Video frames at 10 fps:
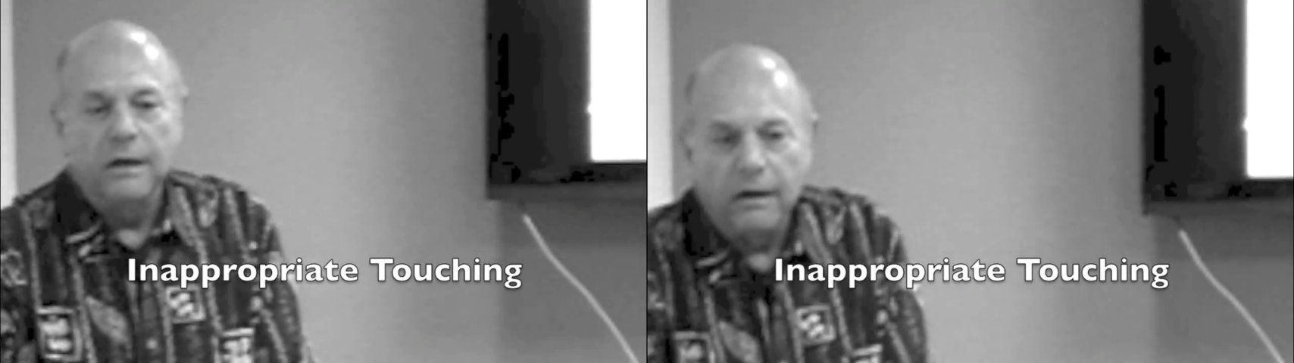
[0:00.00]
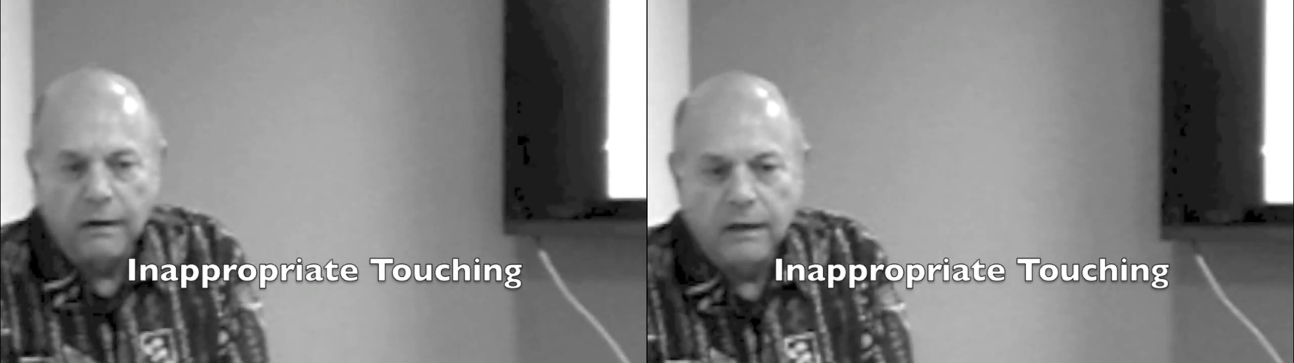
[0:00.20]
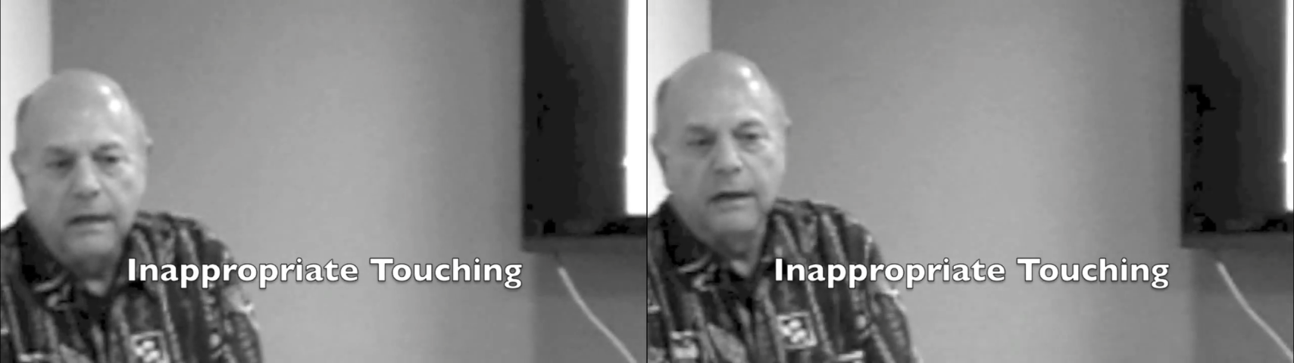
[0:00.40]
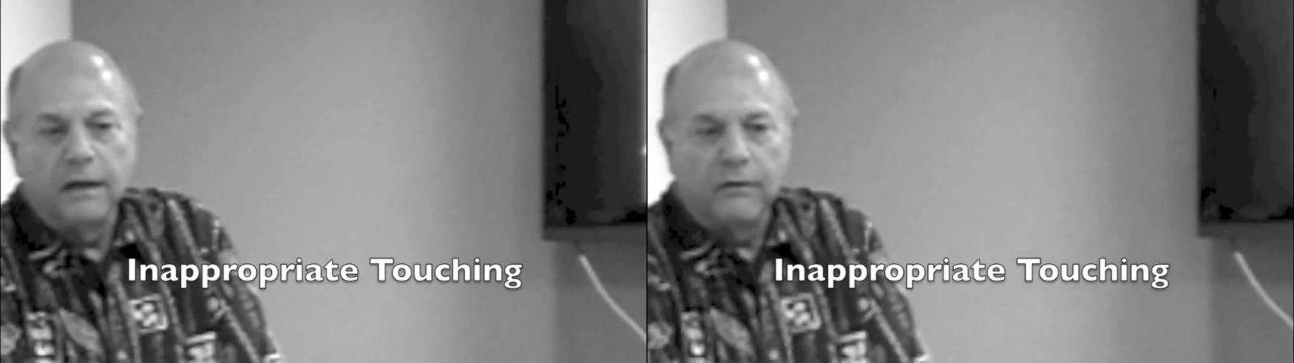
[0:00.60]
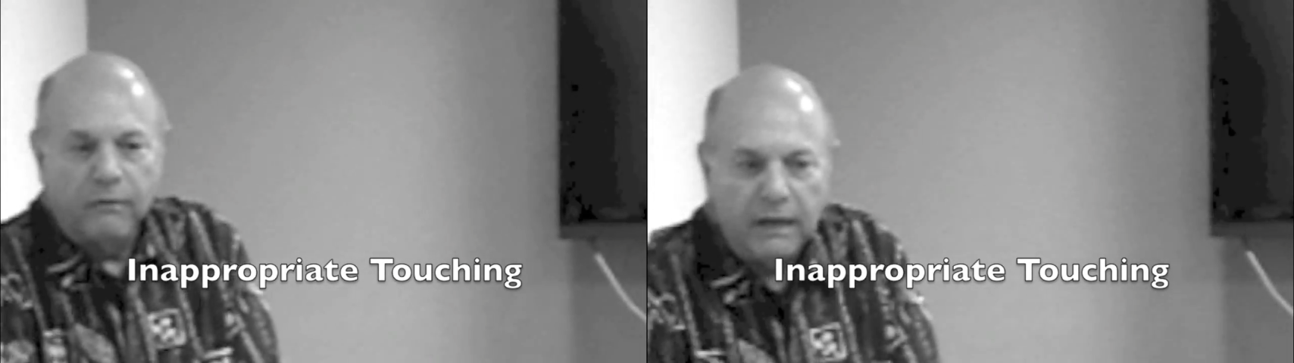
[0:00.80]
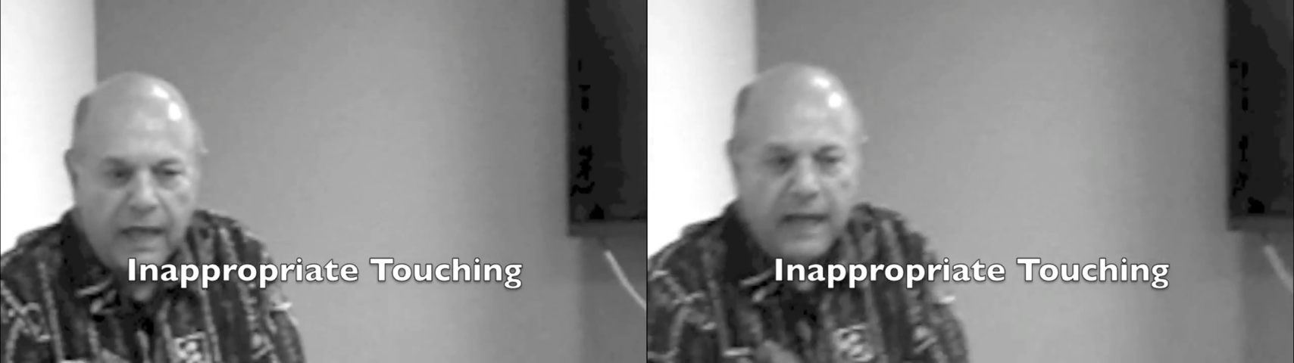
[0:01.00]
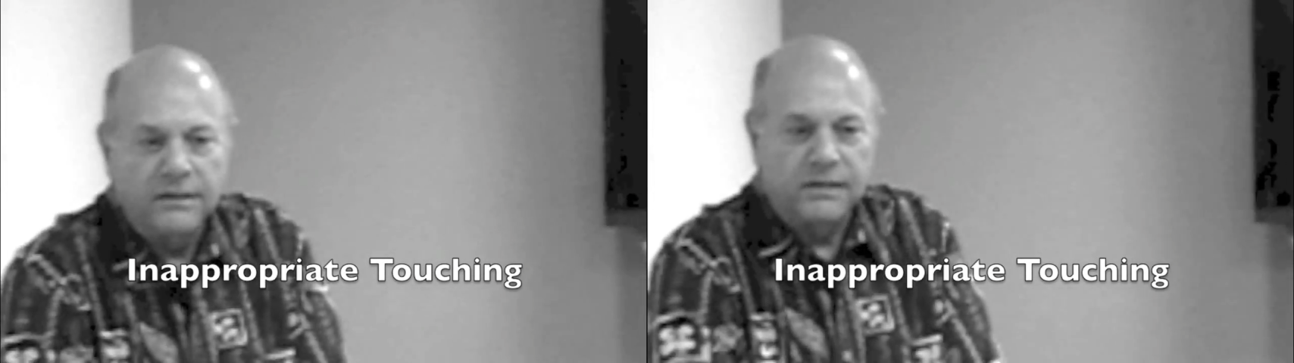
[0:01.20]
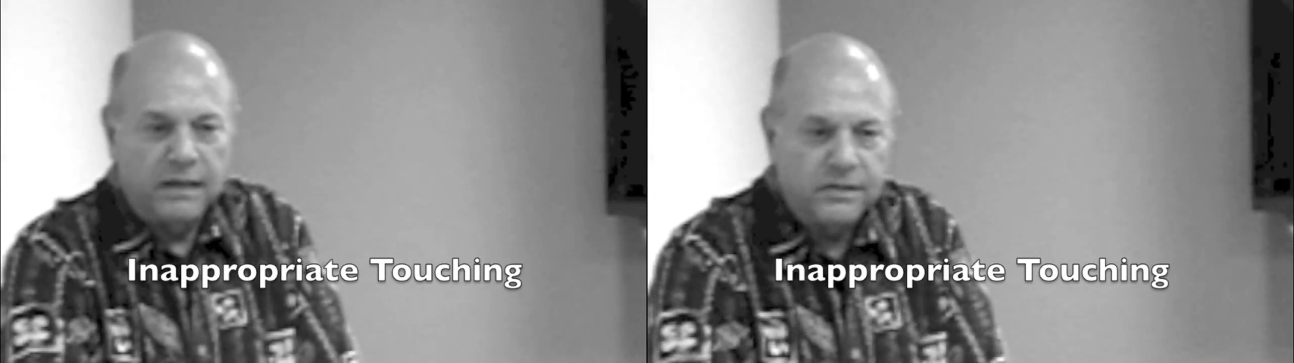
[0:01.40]
you know, you need a little
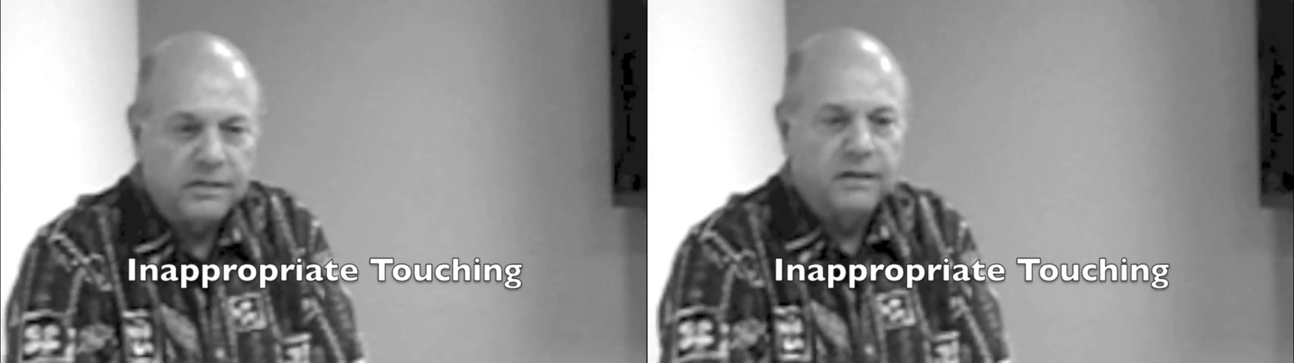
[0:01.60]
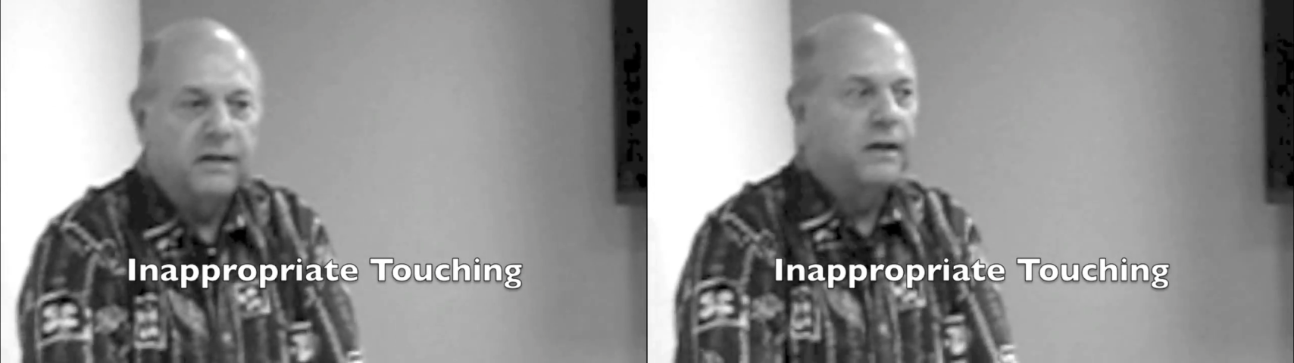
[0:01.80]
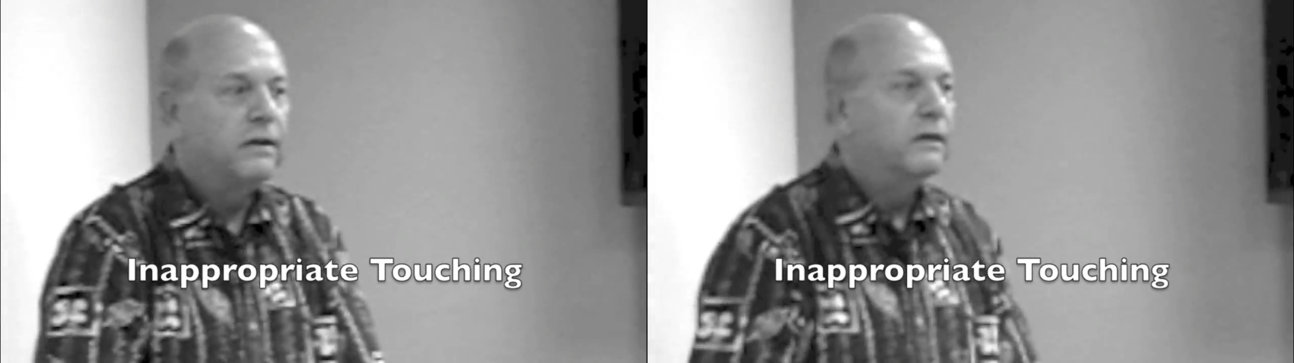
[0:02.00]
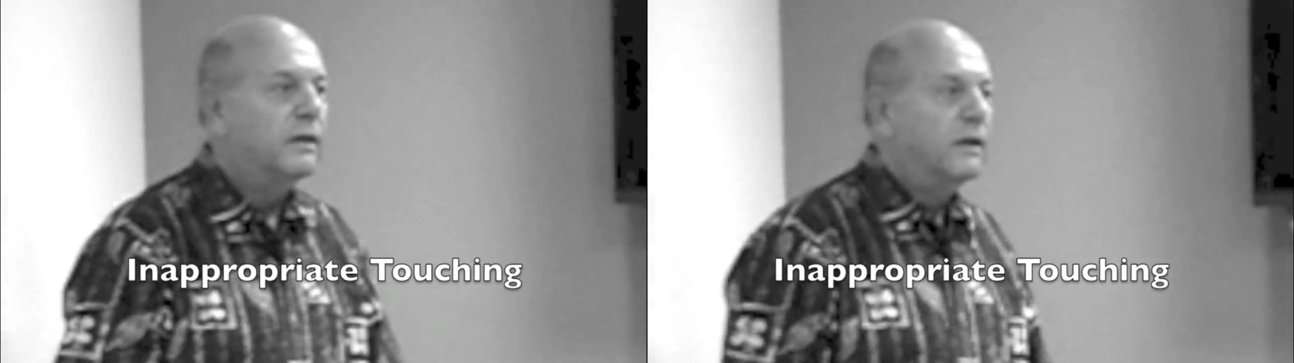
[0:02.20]
relaxation, you know,